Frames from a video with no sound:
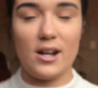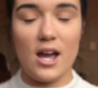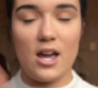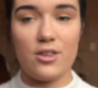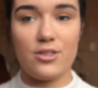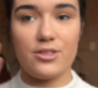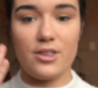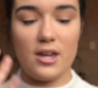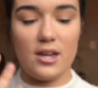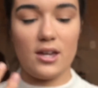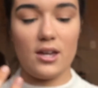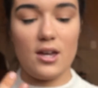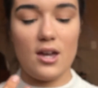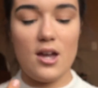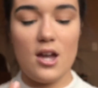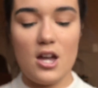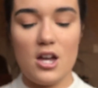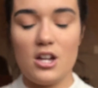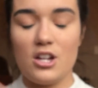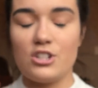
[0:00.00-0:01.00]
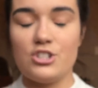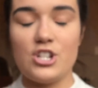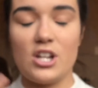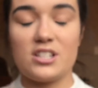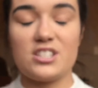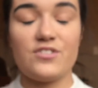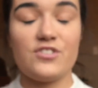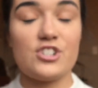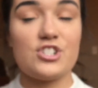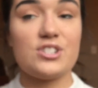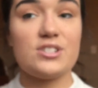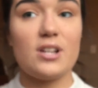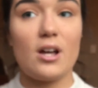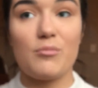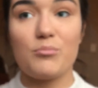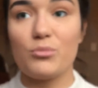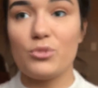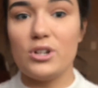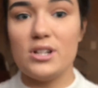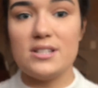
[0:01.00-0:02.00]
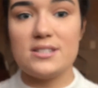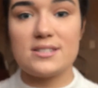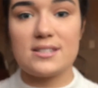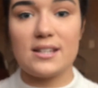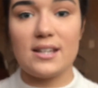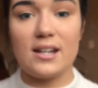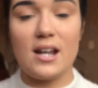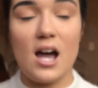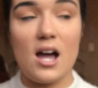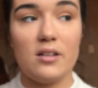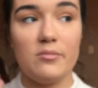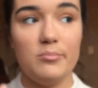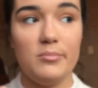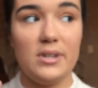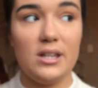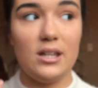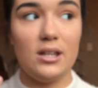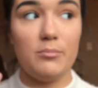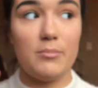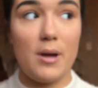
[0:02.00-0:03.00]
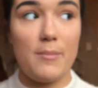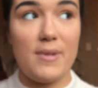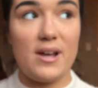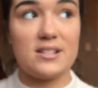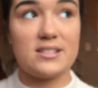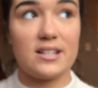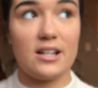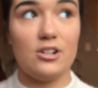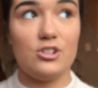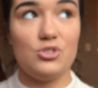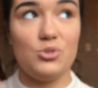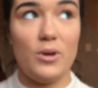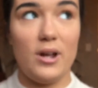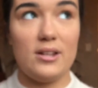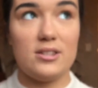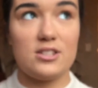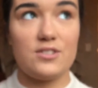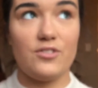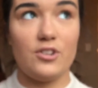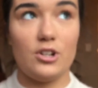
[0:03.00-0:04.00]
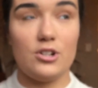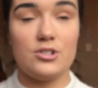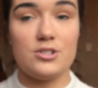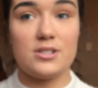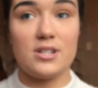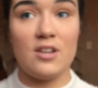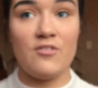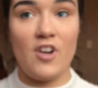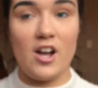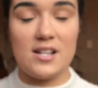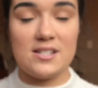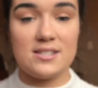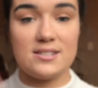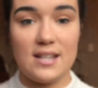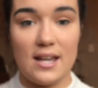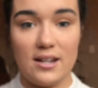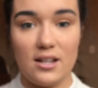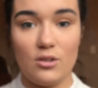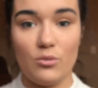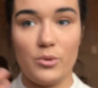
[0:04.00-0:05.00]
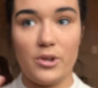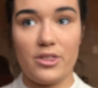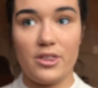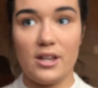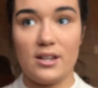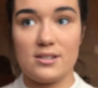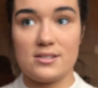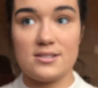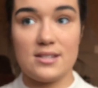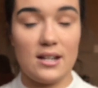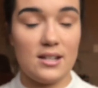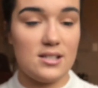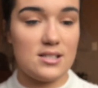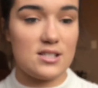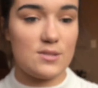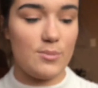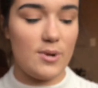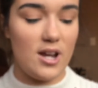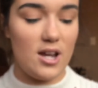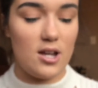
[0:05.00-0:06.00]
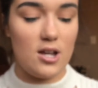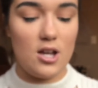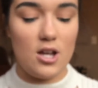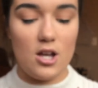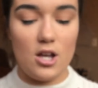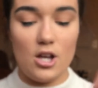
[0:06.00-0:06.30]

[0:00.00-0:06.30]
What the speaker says: I think just for some reason on me, my mascara transfers if I set it with like a setting spray.